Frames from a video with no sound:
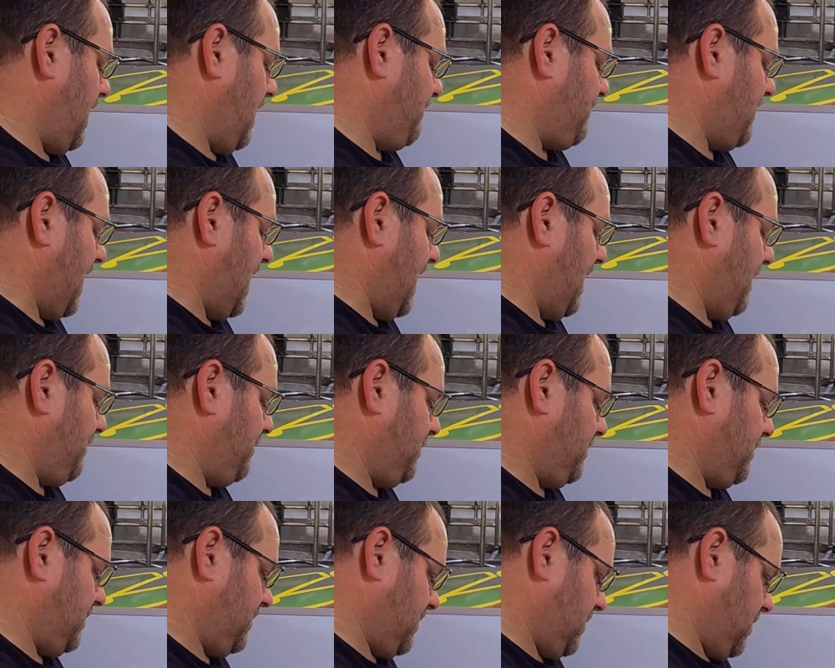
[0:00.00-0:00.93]
the
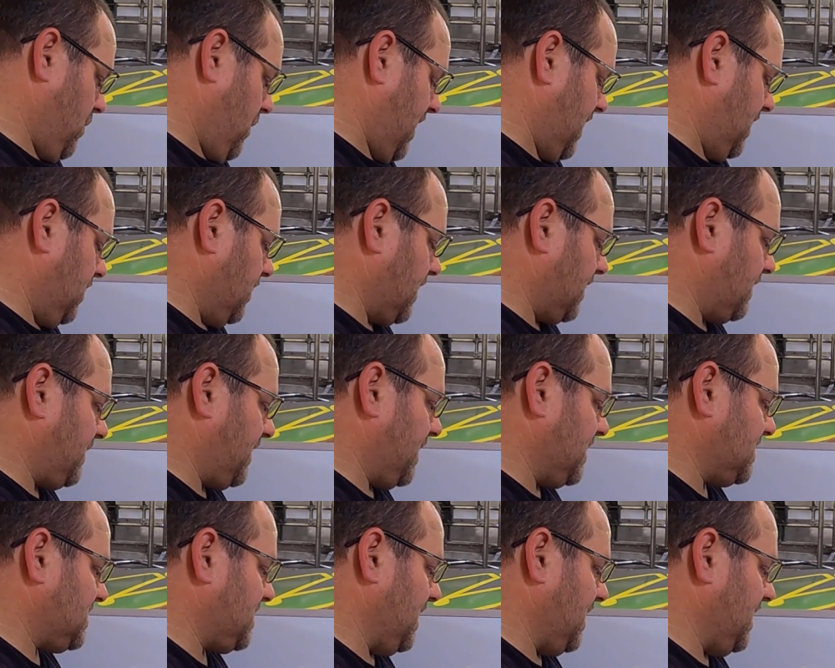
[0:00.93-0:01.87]
way to look at
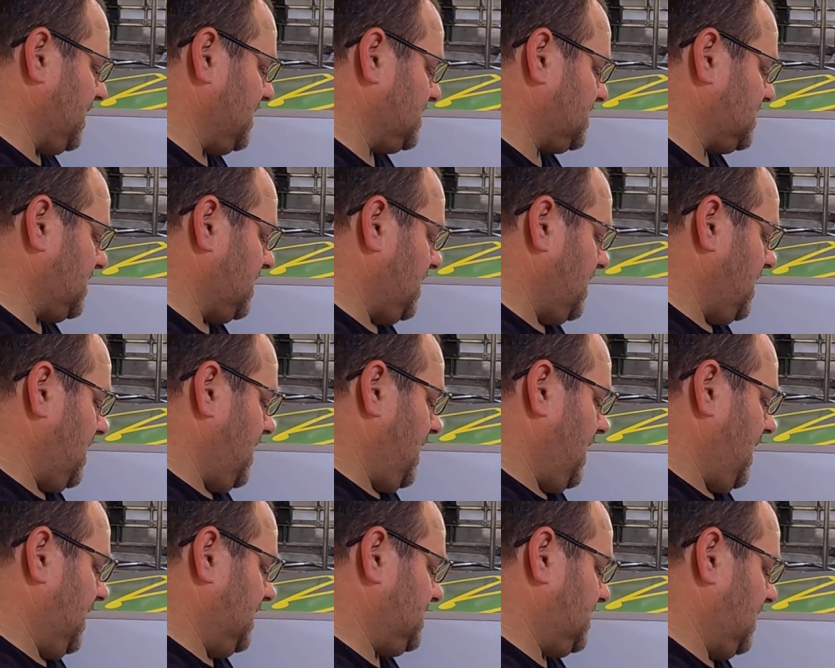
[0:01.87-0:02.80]
this is
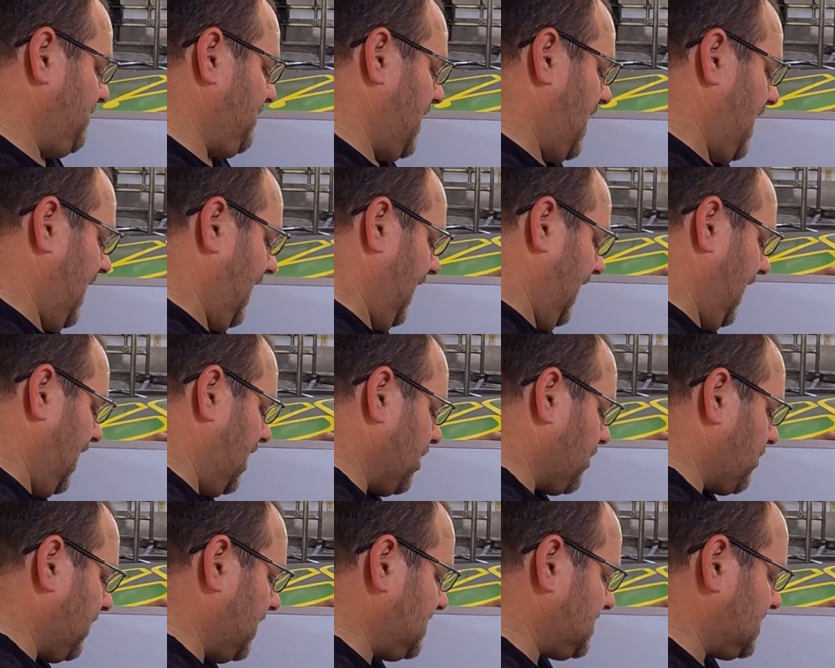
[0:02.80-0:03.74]
if I
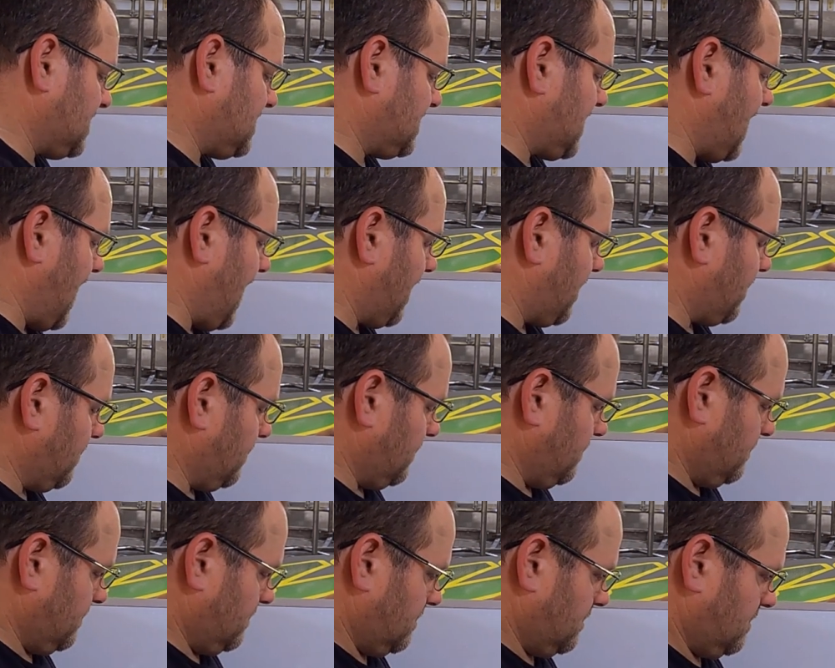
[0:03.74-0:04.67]
increase the stagger,
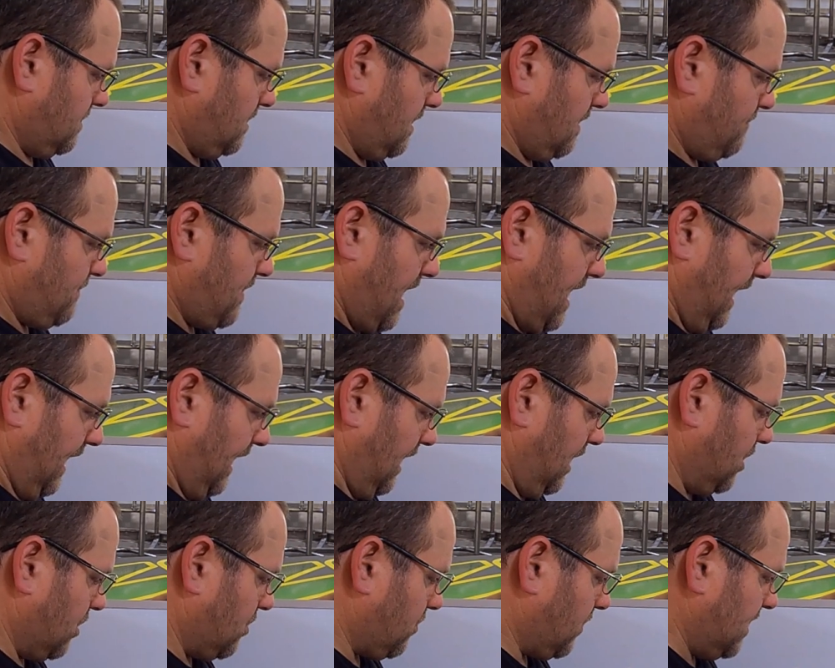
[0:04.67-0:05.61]
if I
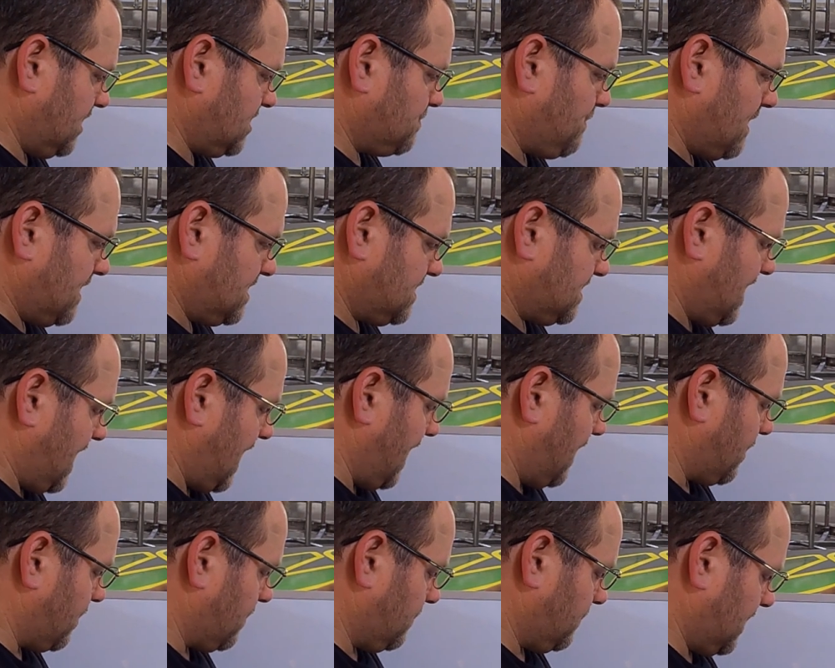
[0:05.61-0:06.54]
increase my
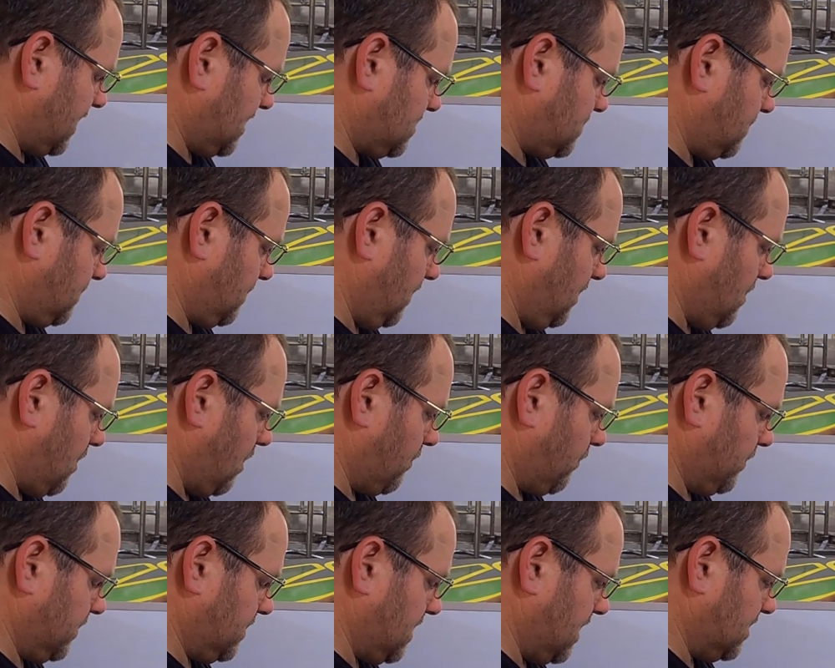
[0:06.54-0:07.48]
stagger, that's, you know,
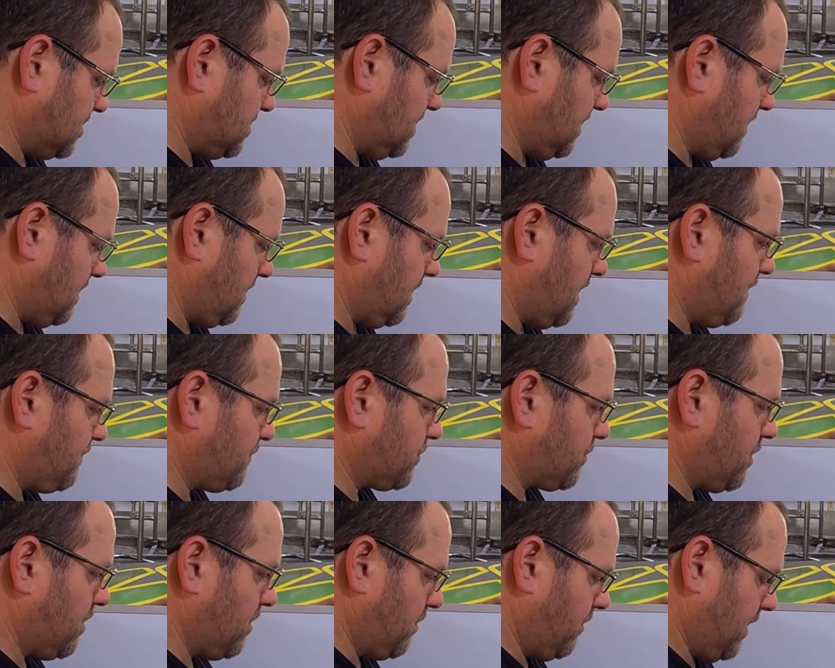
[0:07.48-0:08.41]
a reduction in the
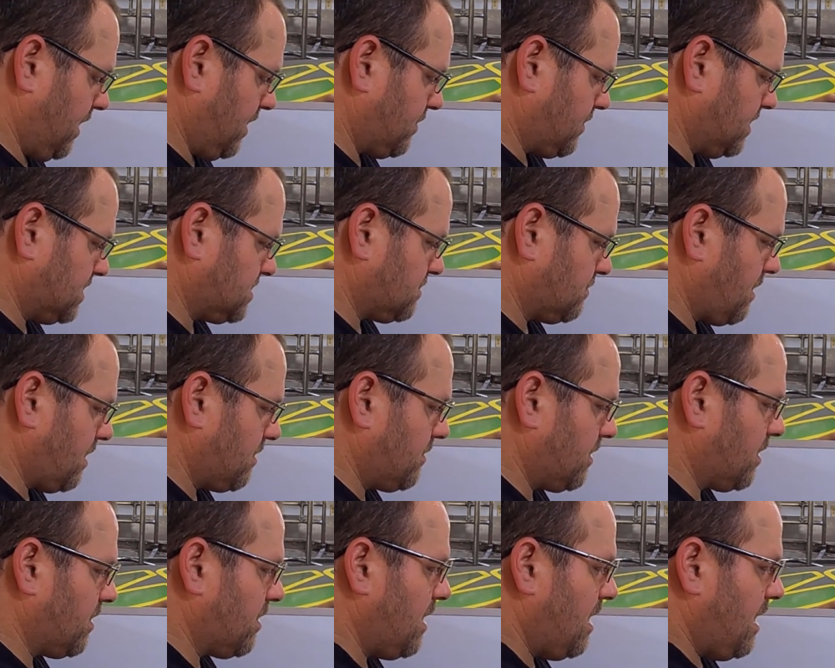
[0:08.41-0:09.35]
left rear or increase in the right
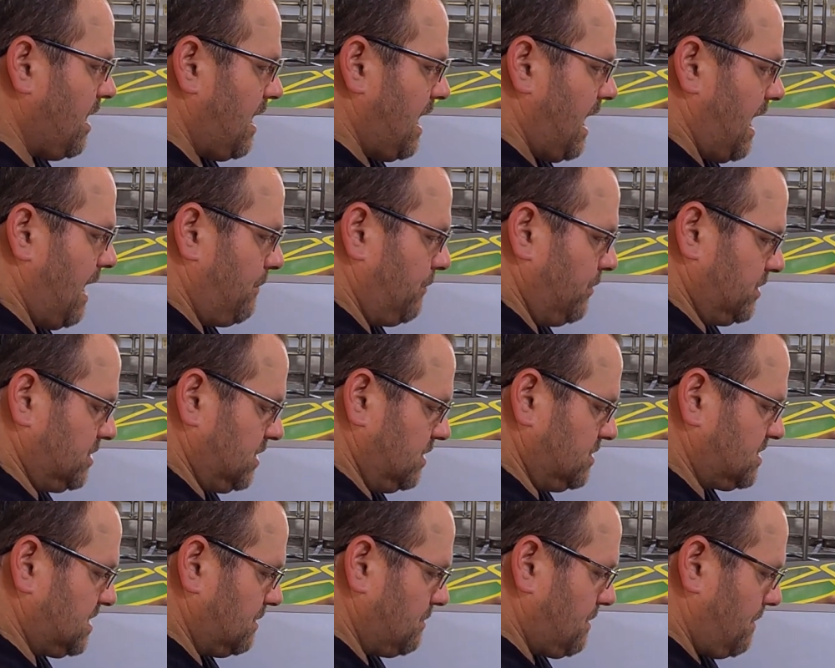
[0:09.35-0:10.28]
rear, I'm
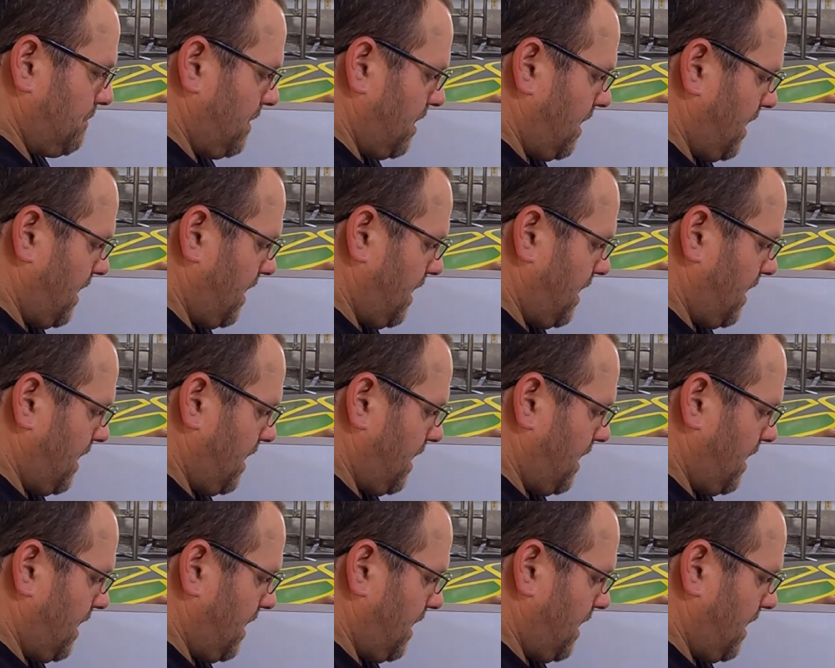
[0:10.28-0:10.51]
reducing my